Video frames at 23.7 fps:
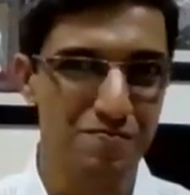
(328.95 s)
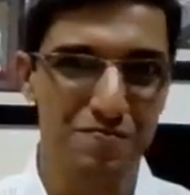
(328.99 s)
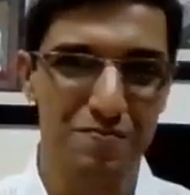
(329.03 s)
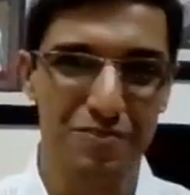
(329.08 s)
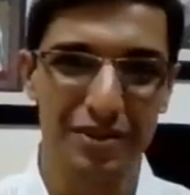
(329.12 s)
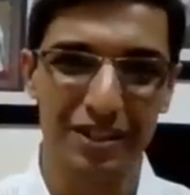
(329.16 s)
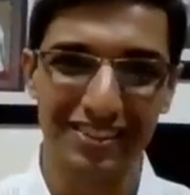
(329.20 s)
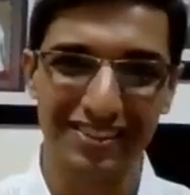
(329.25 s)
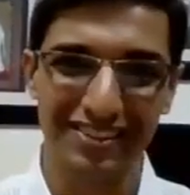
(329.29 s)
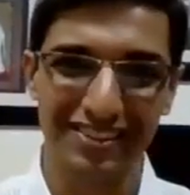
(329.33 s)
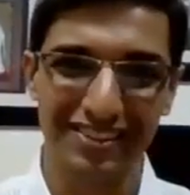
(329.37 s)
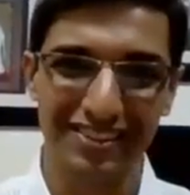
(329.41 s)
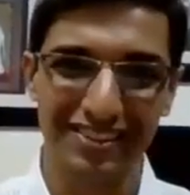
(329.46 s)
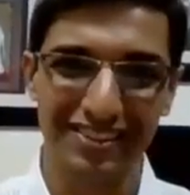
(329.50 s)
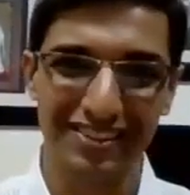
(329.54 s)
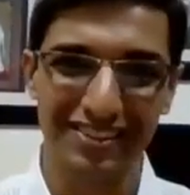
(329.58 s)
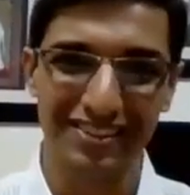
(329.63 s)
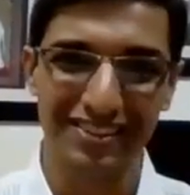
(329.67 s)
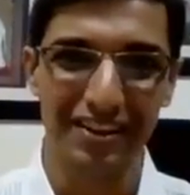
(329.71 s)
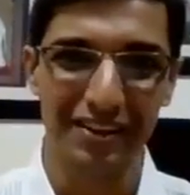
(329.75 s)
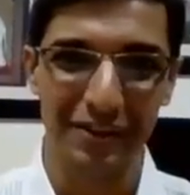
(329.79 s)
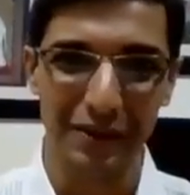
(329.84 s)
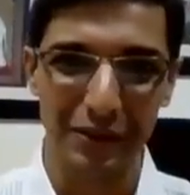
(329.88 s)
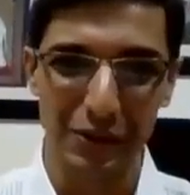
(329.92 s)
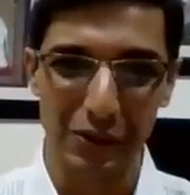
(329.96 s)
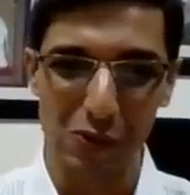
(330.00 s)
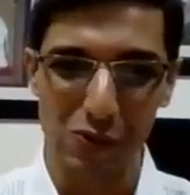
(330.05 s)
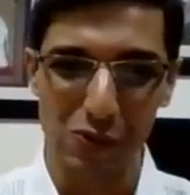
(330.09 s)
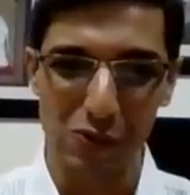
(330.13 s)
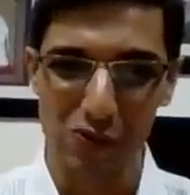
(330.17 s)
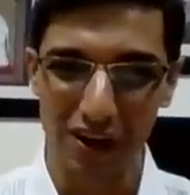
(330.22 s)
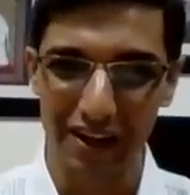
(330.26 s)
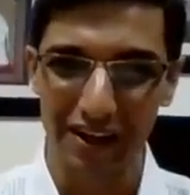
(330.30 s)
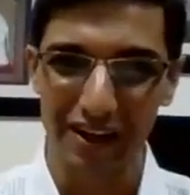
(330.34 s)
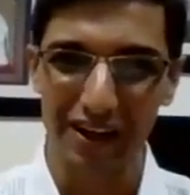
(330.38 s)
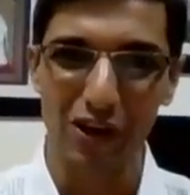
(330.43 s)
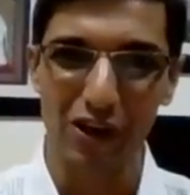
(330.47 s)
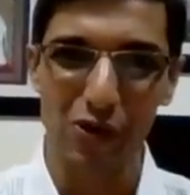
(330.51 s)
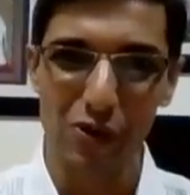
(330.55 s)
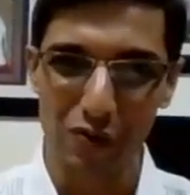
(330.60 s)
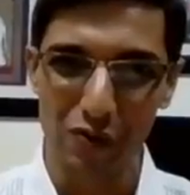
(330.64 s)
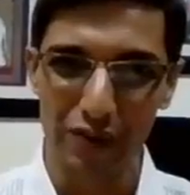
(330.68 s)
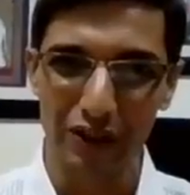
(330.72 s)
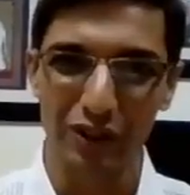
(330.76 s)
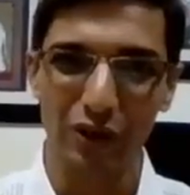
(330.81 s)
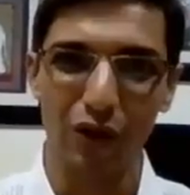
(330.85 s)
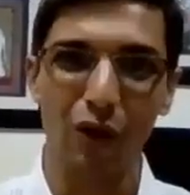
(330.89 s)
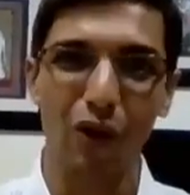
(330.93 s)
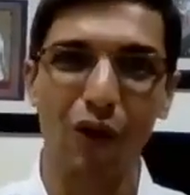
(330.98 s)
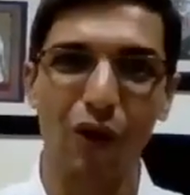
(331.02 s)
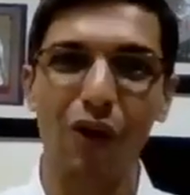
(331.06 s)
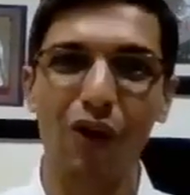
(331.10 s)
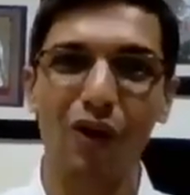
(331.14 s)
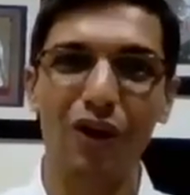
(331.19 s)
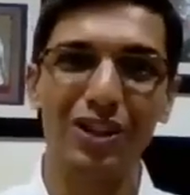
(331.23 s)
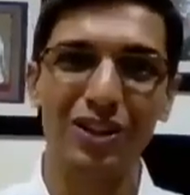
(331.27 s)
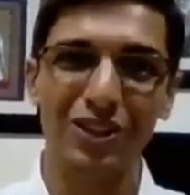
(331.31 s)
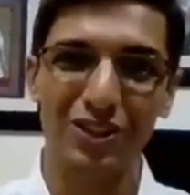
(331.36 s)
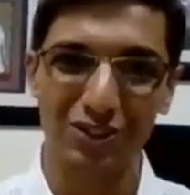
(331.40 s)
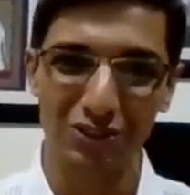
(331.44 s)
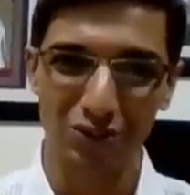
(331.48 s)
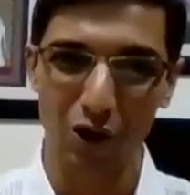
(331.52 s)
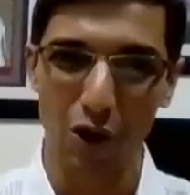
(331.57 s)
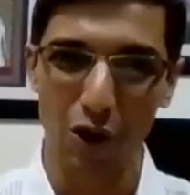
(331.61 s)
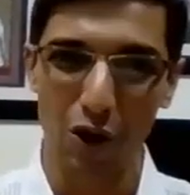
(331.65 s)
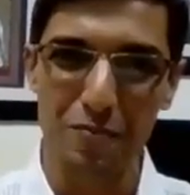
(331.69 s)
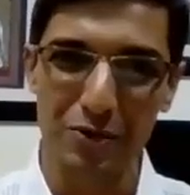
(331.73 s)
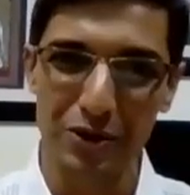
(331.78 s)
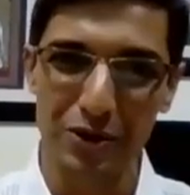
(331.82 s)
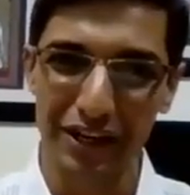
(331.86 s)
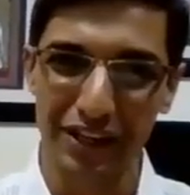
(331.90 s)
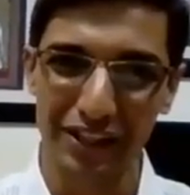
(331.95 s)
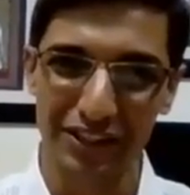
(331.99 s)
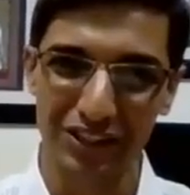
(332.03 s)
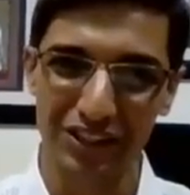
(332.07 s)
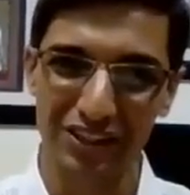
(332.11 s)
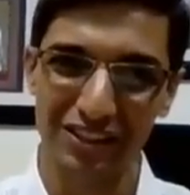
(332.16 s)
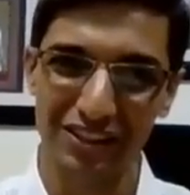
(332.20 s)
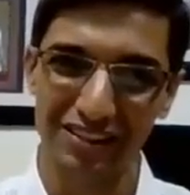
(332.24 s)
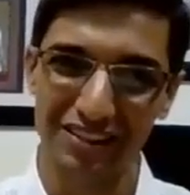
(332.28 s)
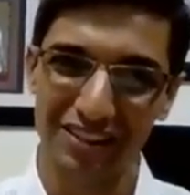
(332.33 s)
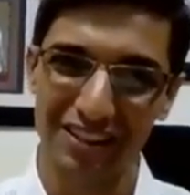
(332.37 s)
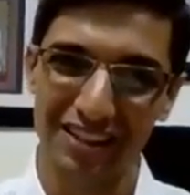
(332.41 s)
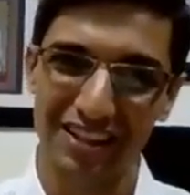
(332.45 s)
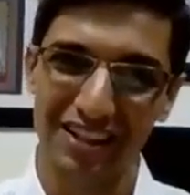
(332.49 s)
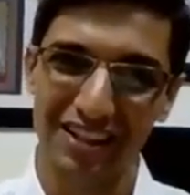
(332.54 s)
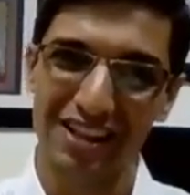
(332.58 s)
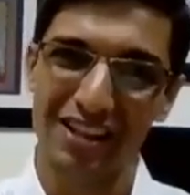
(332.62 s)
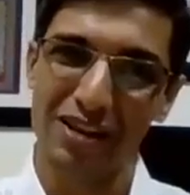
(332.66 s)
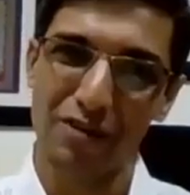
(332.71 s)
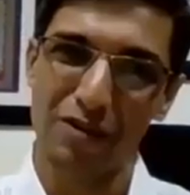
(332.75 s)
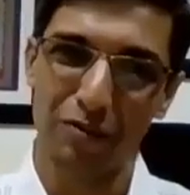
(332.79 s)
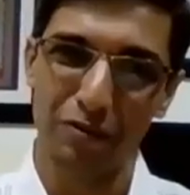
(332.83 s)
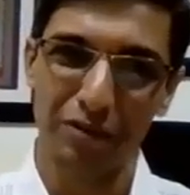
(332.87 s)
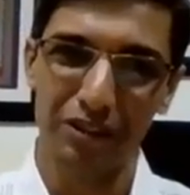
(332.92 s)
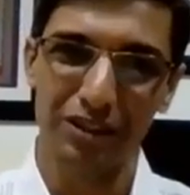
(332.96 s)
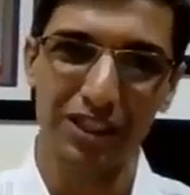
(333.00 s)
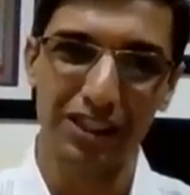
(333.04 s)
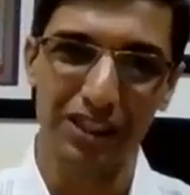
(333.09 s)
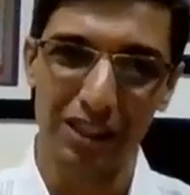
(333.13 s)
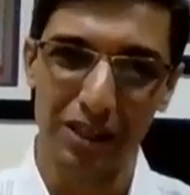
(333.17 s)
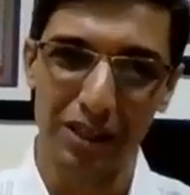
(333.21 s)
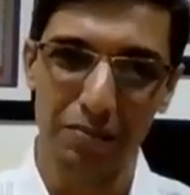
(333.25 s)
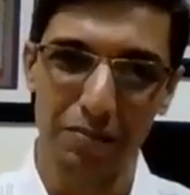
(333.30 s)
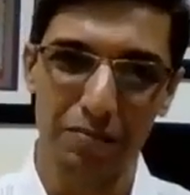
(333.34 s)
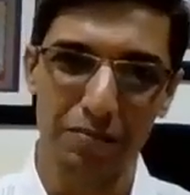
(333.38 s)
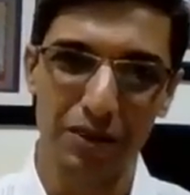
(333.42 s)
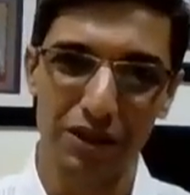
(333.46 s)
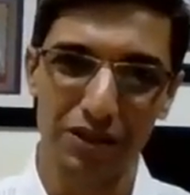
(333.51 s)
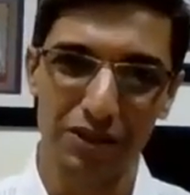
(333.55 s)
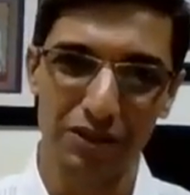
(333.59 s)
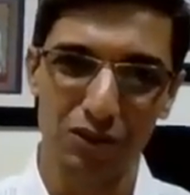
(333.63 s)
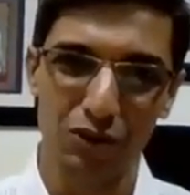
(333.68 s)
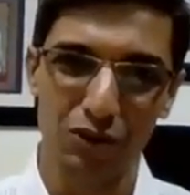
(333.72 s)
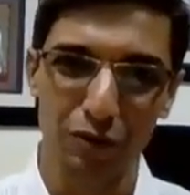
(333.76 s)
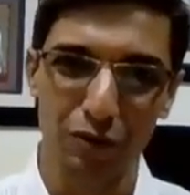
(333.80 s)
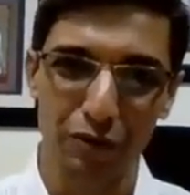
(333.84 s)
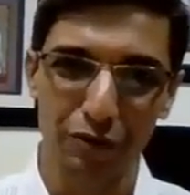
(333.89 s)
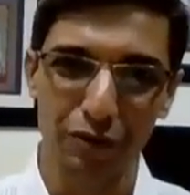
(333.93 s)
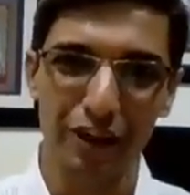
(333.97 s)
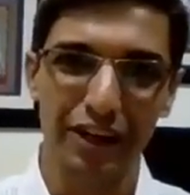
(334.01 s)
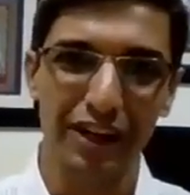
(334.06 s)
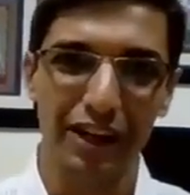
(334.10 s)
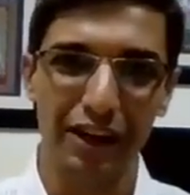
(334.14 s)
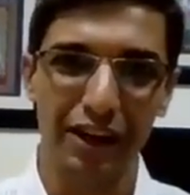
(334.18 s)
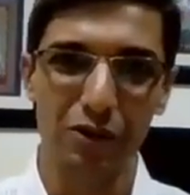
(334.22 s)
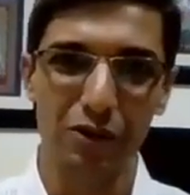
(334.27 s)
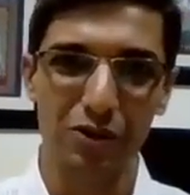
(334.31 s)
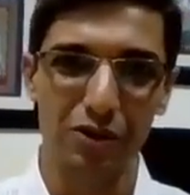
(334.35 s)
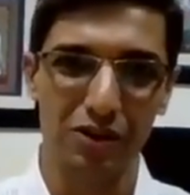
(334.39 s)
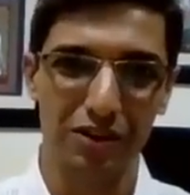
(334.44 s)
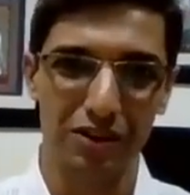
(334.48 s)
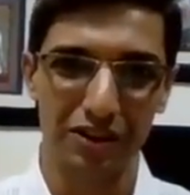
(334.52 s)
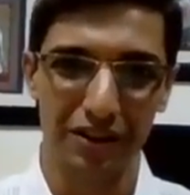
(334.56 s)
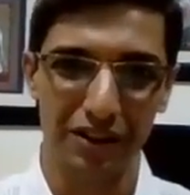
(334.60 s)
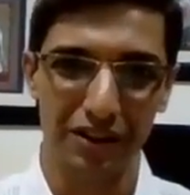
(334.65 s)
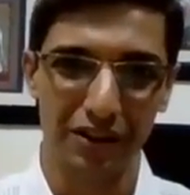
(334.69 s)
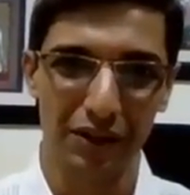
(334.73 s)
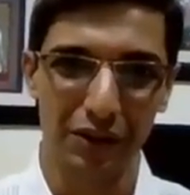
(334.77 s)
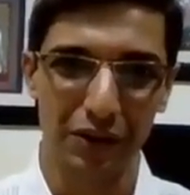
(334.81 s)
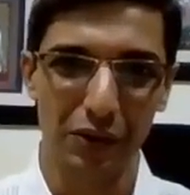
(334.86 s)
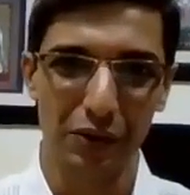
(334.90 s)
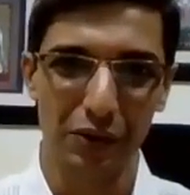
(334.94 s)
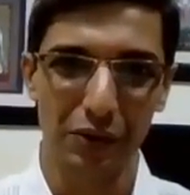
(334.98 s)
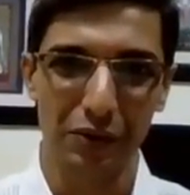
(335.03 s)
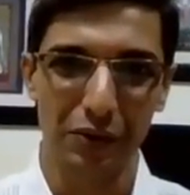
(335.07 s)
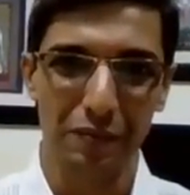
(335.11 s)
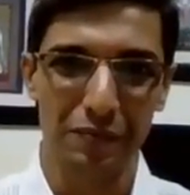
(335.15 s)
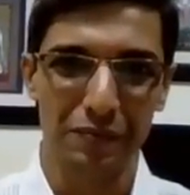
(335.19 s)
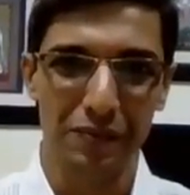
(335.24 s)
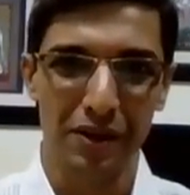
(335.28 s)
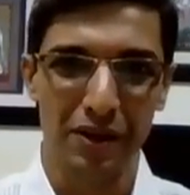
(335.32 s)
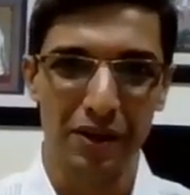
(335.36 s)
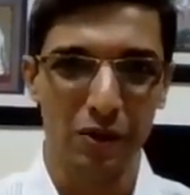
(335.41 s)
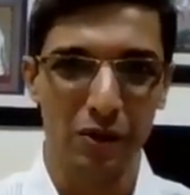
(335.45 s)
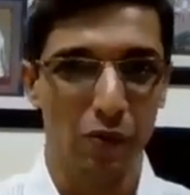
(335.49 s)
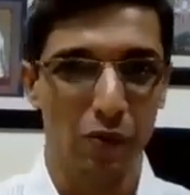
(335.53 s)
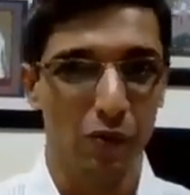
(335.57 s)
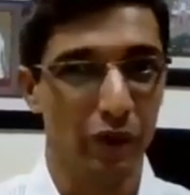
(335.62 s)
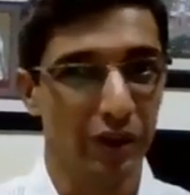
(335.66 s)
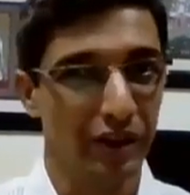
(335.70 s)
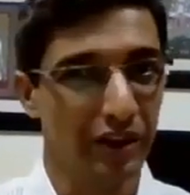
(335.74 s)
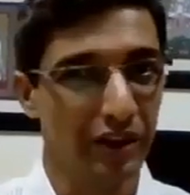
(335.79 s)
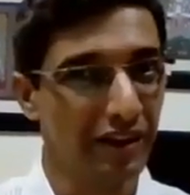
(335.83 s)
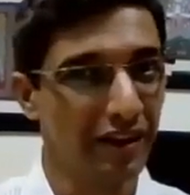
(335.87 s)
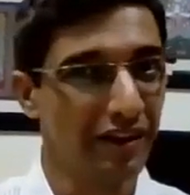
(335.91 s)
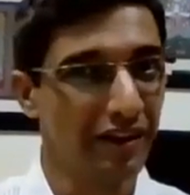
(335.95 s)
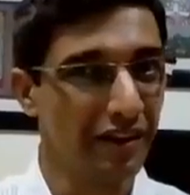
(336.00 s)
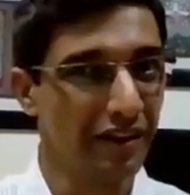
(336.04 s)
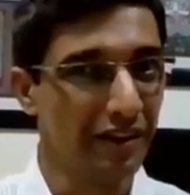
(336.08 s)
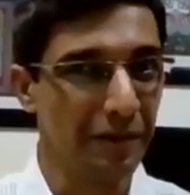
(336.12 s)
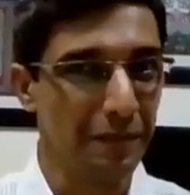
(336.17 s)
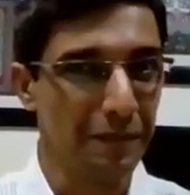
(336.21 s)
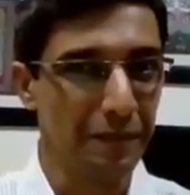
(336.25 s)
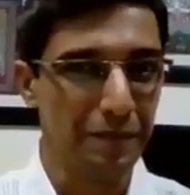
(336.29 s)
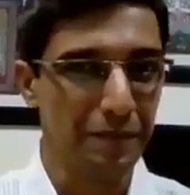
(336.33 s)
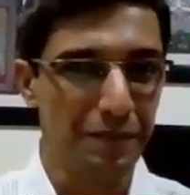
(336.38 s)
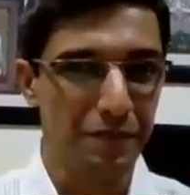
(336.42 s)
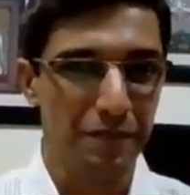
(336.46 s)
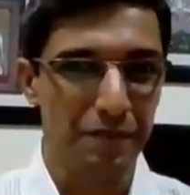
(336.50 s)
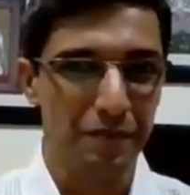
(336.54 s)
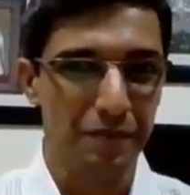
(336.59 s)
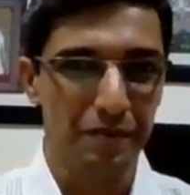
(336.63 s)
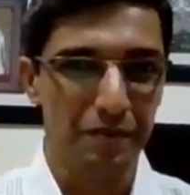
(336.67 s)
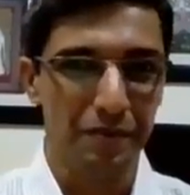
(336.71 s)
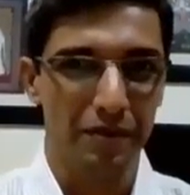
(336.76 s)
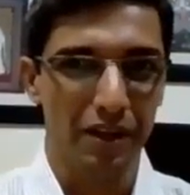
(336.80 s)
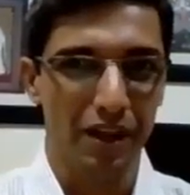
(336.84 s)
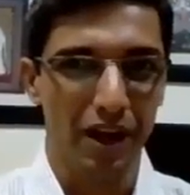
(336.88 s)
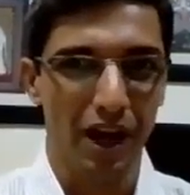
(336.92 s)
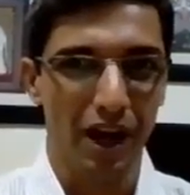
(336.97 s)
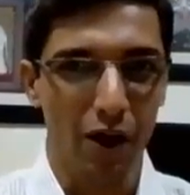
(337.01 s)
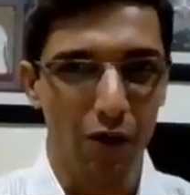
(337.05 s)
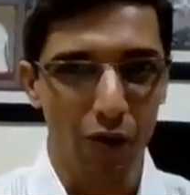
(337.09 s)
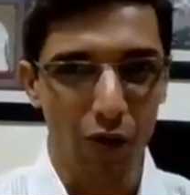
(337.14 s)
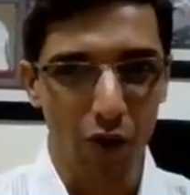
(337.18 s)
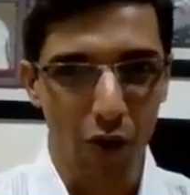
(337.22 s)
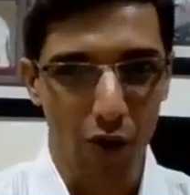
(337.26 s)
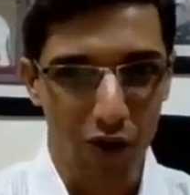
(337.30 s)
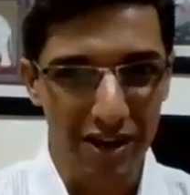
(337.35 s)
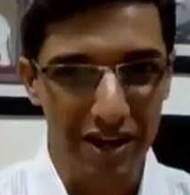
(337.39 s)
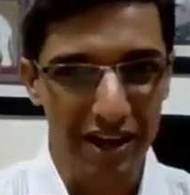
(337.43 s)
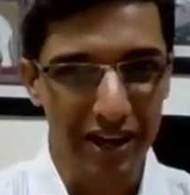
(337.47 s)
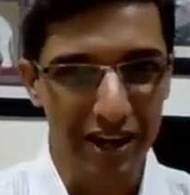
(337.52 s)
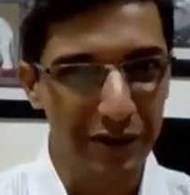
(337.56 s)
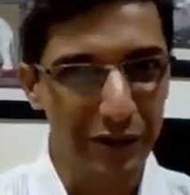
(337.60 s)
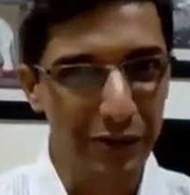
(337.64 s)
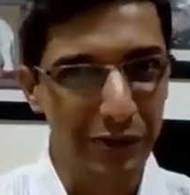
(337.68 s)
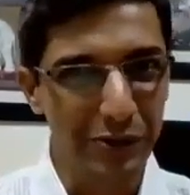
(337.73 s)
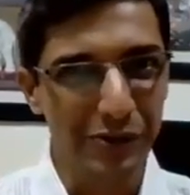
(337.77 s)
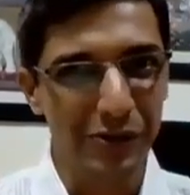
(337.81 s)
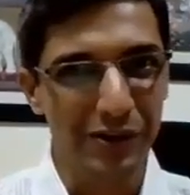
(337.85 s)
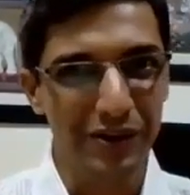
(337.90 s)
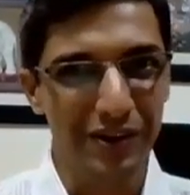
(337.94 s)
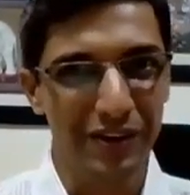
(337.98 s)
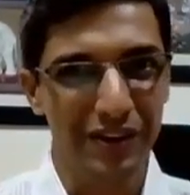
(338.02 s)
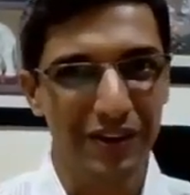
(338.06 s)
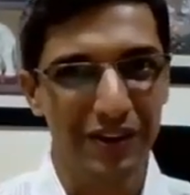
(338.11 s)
basically work out with all those computations with the numbers to figure out you know whether how old are you,